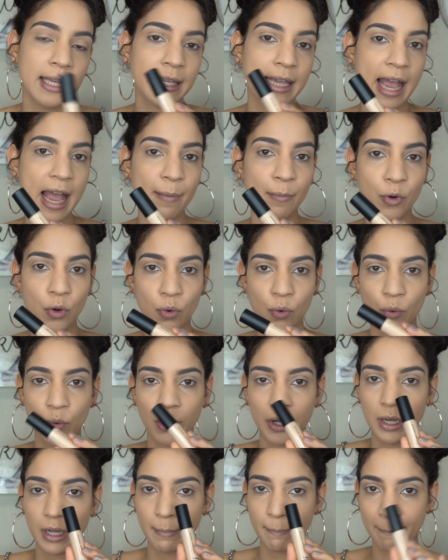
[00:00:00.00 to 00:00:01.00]

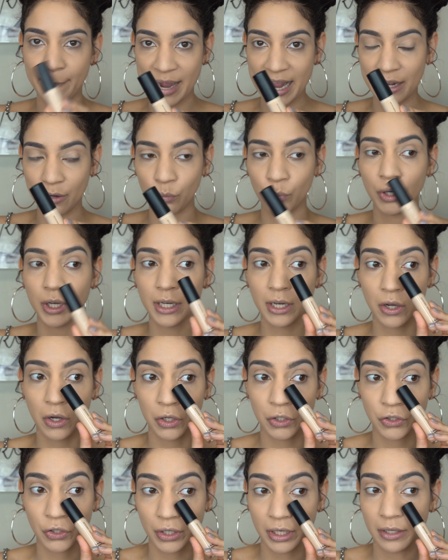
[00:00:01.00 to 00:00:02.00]
Camo matte one
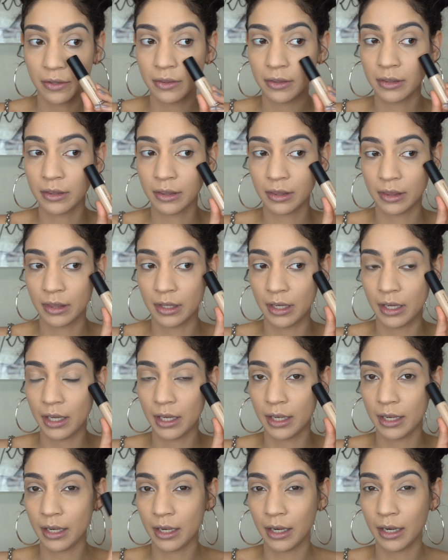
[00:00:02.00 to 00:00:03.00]
underneath
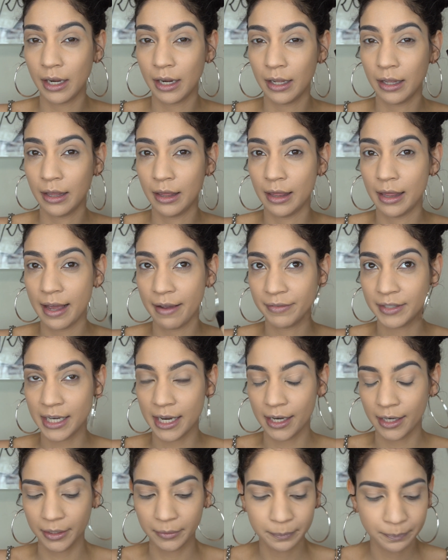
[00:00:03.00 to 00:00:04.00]
the left
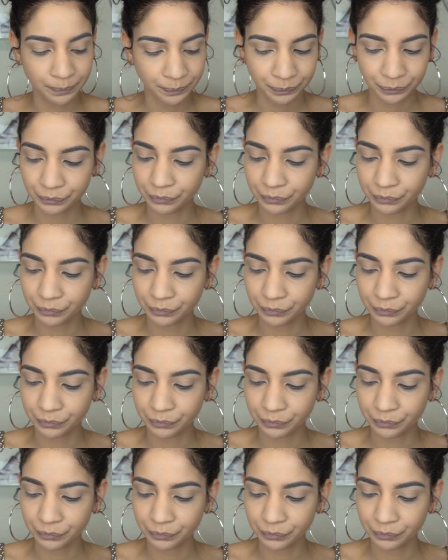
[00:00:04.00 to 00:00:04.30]
eye,